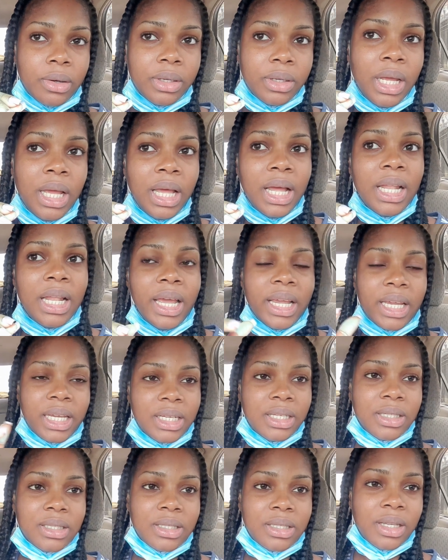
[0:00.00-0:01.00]
on. Like,
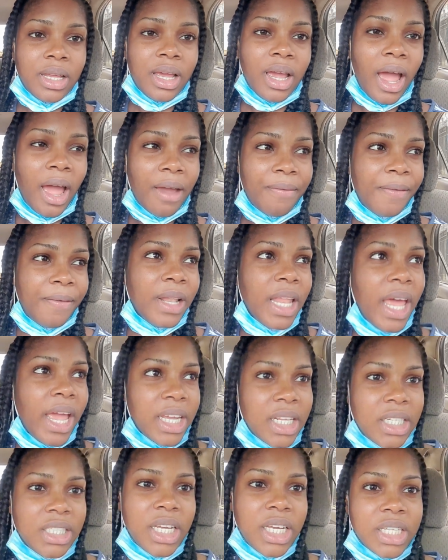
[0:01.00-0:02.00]
it's, I feel
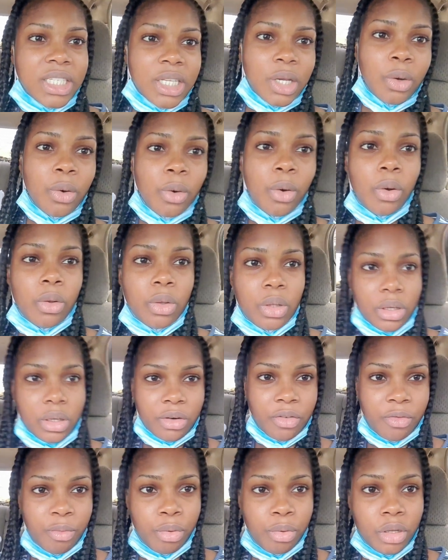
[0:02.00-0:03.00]
like there's a whole lot
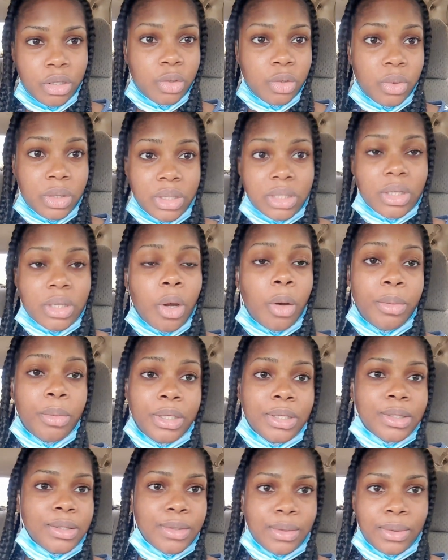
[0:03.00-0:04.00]
of plot twists
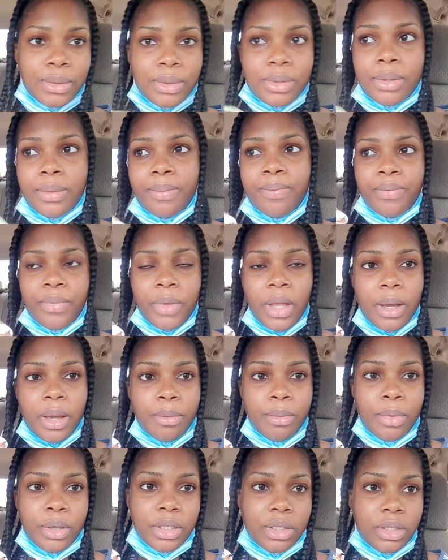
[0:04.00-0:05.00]
coming soon,
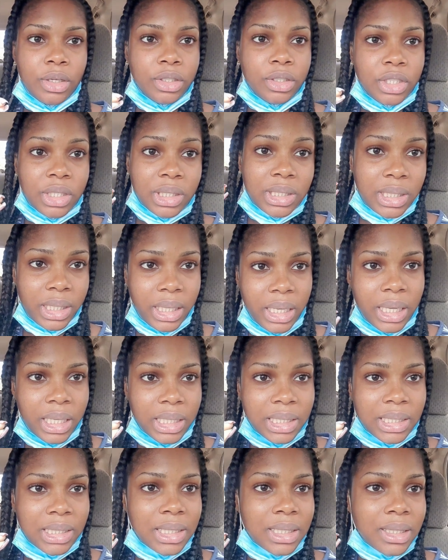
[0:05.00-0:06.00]
but not just
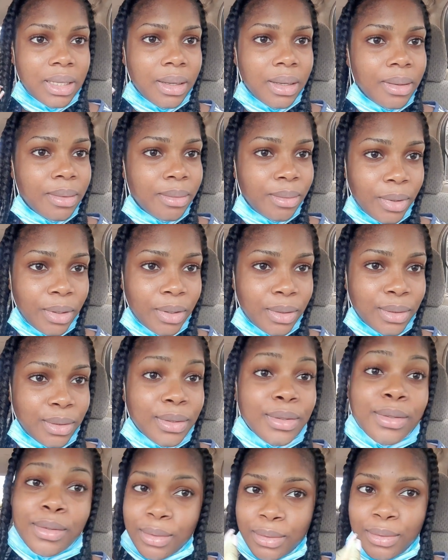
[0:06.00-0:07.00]
yet, but
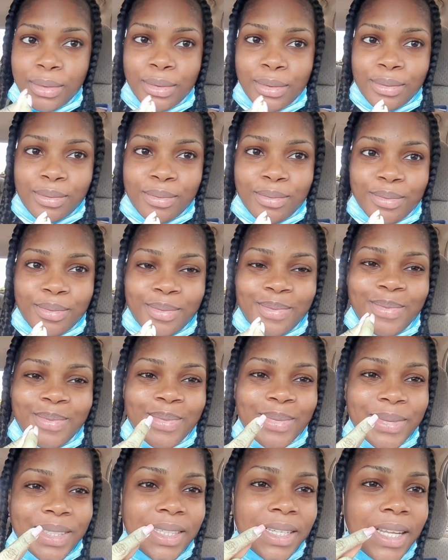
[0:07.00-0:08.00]
soon.
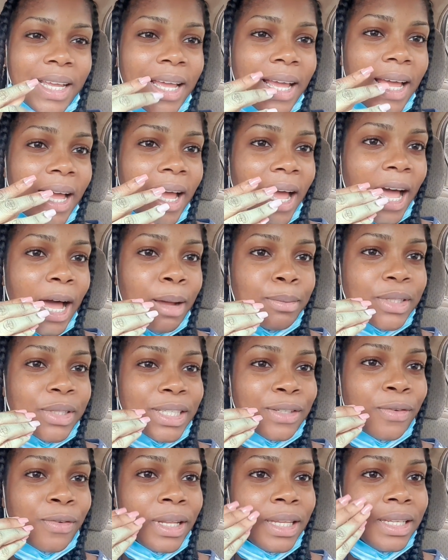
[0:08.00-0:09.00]
I'm
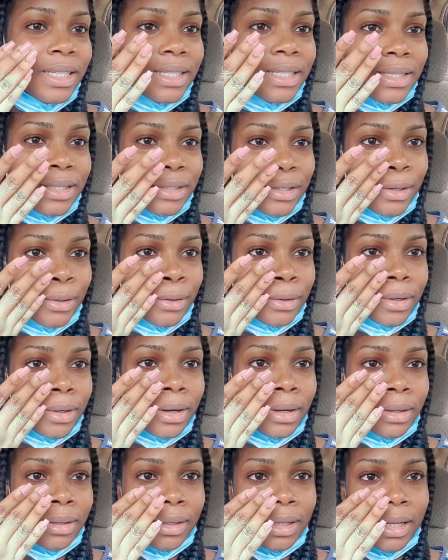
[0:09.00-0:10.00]
just feeling this nail
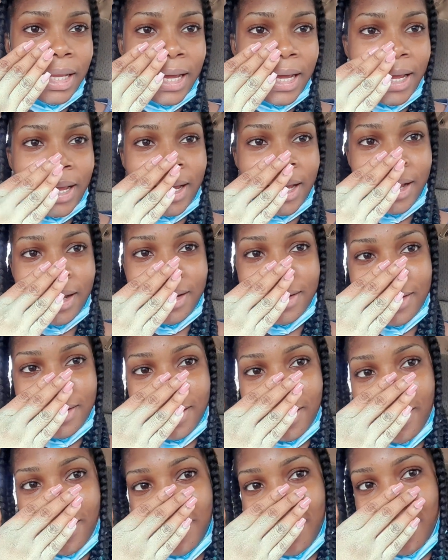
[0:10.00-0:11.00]
color like
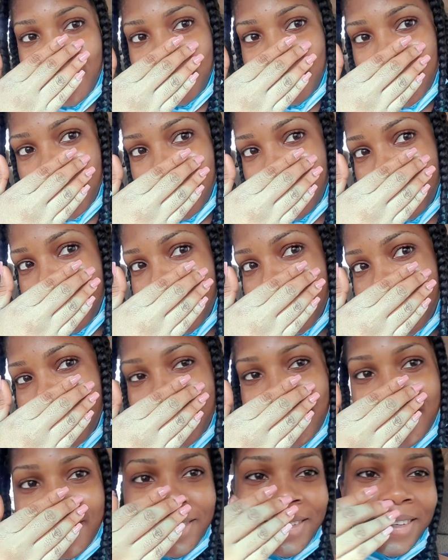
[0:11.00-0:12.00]
the yum
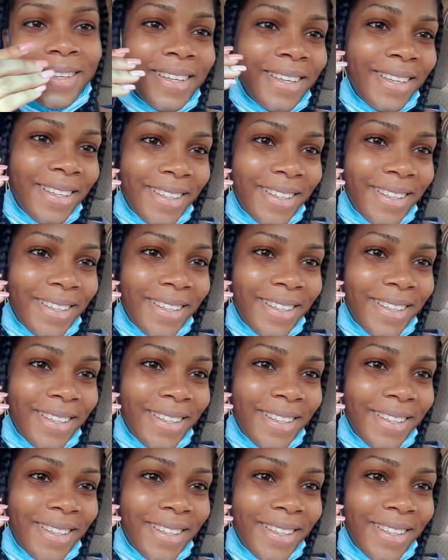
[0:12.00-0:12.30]
girl.